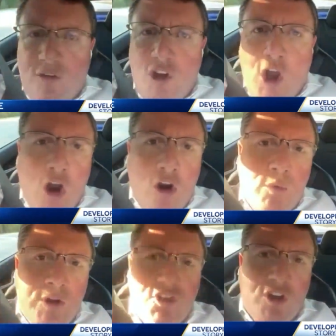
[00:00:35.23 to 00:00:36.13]
is you are
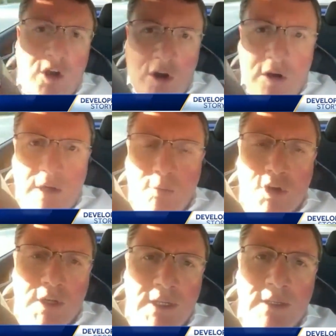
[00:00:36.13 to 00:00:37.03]
what you are, and we're
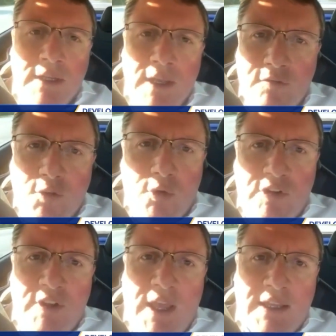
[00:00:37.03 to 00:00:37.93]
going to,
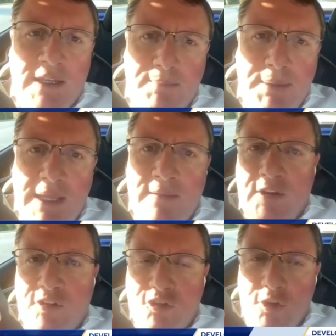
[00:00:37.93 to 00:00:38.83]
Florida's not going to be in
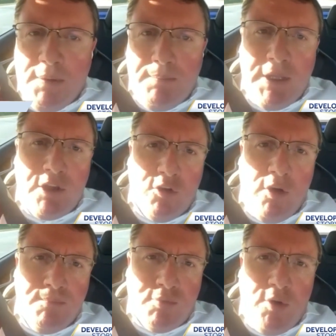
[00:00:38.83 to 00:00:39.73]
this stupid pick your
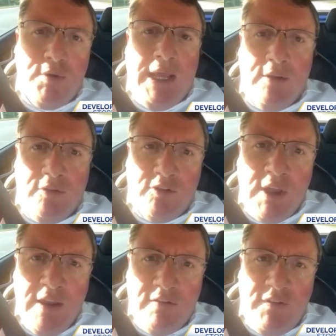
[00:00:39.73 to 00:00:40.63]
own pronouns
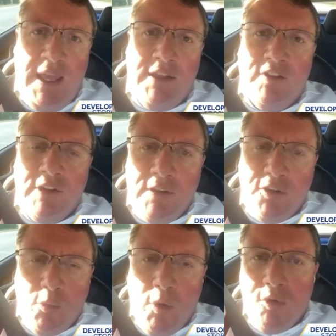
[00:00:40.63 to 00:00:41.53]
fantasy that
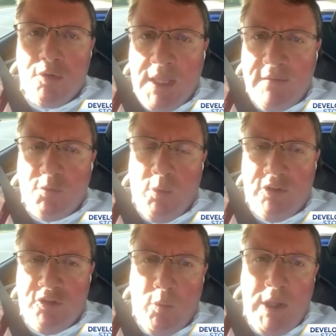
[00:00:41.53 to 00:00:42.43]
the woke left
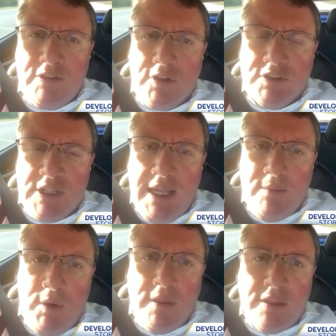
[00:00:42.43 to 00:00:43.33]
wants to waste our time
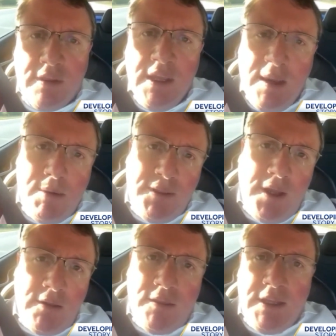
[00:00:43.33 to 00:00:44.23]
with. But the
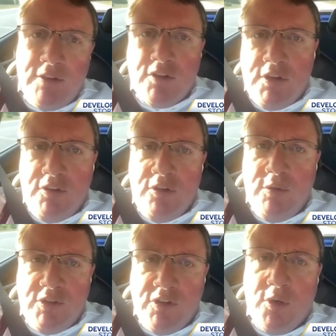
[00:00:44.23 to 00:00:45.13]
other thing it's going to do
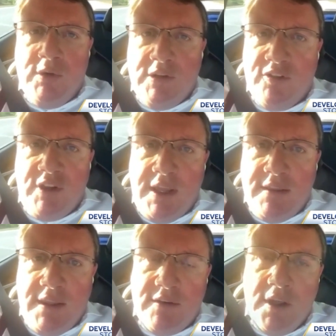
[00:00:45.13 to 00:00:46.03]
is it's going to say
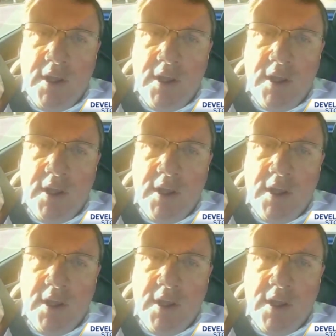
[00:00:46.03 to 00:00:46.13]
that